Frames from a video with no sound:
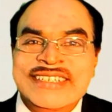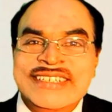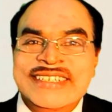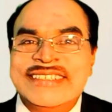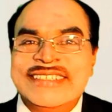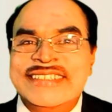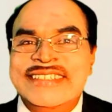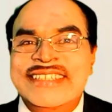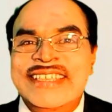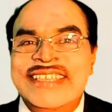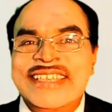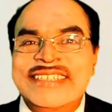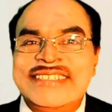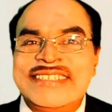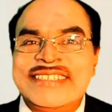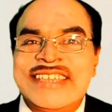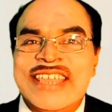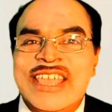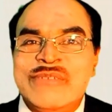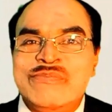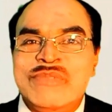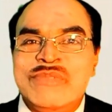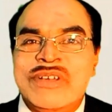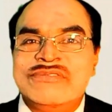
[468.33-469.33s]
These
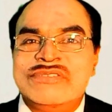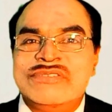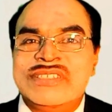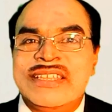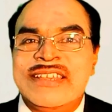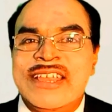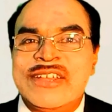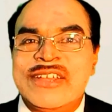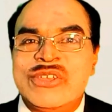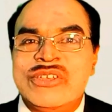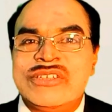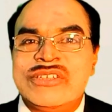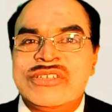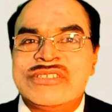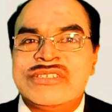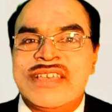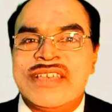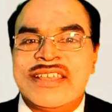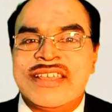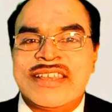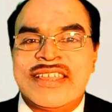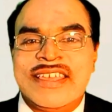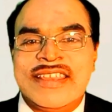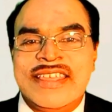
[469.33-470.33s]
type of scenarios
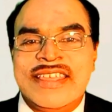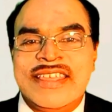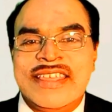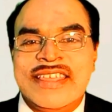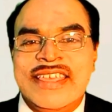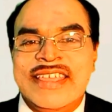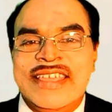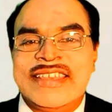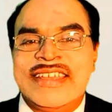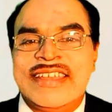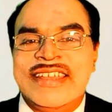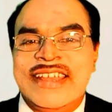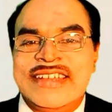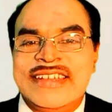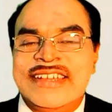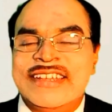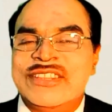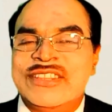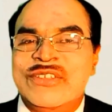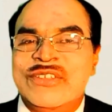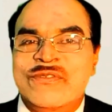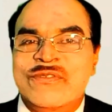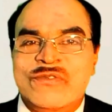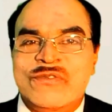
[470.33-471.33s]
are created under
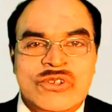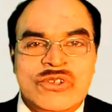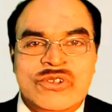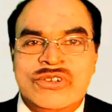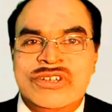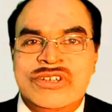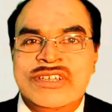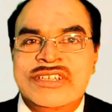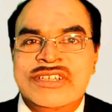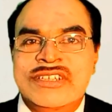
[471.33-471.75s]
the float.